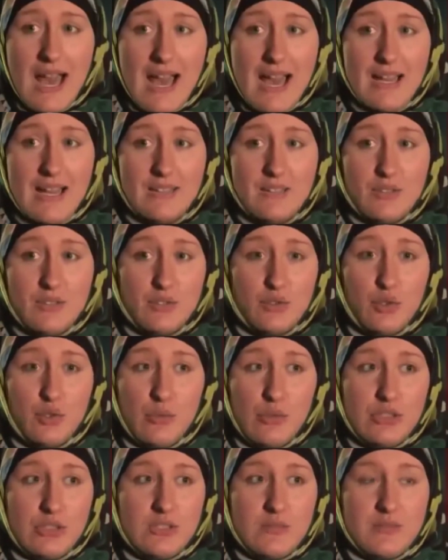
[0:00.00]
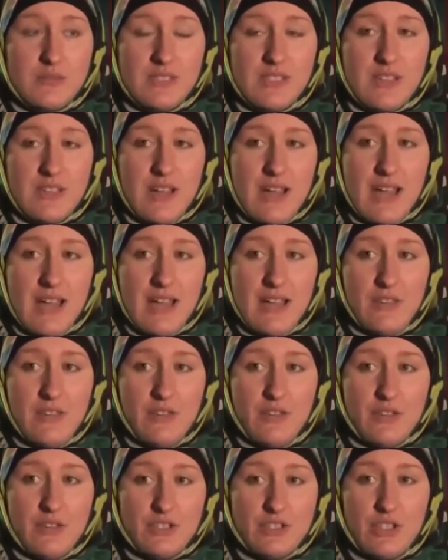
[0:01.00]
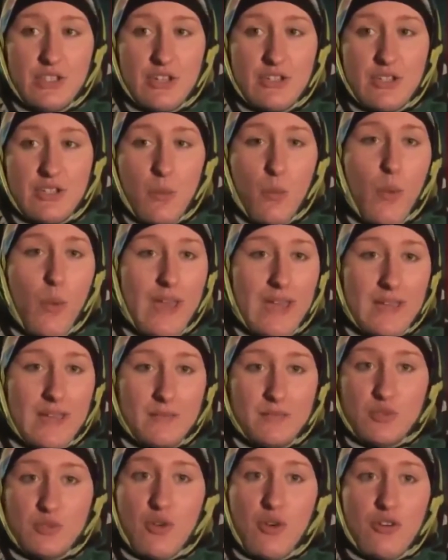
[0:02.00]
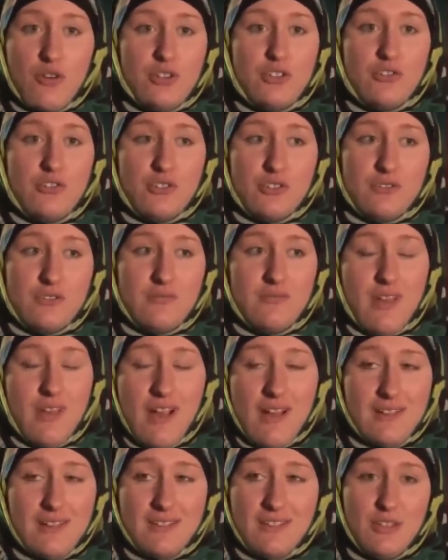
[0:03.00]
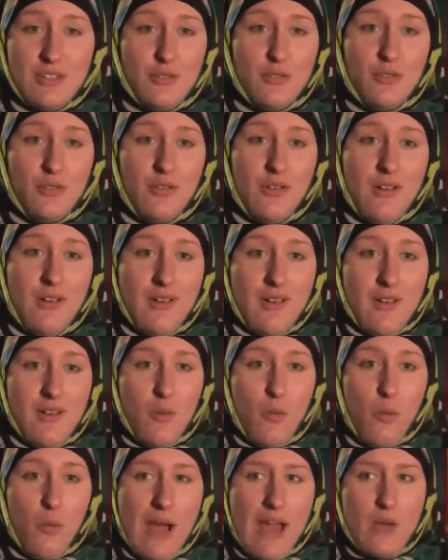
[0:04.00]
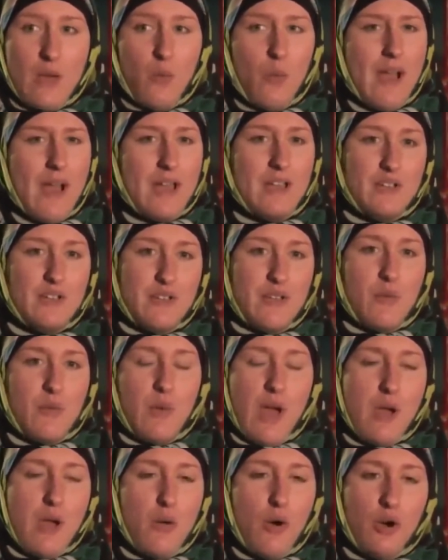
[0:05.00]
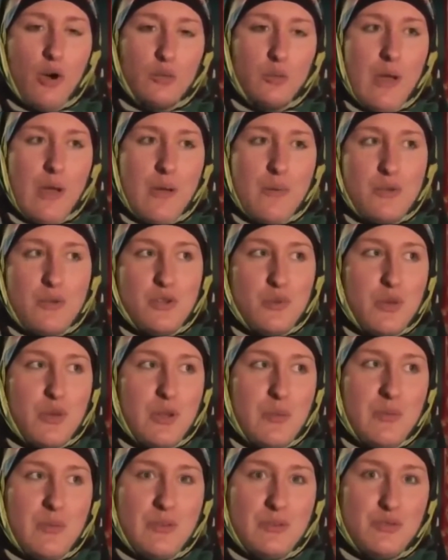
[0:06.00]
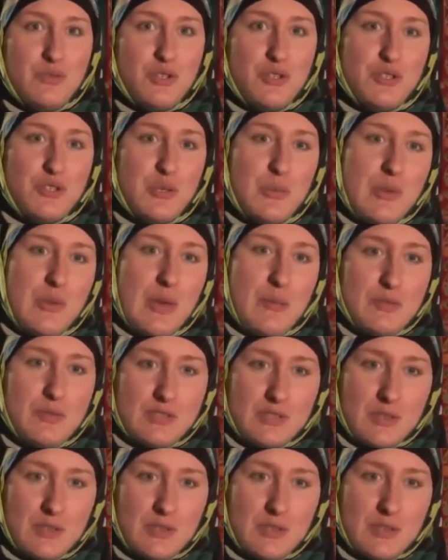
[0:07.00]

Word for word: and there's no Muslims here, and there's such a white Scottish. There's hard, you know, why, why you think how odd? Why would you want to be, choose to be a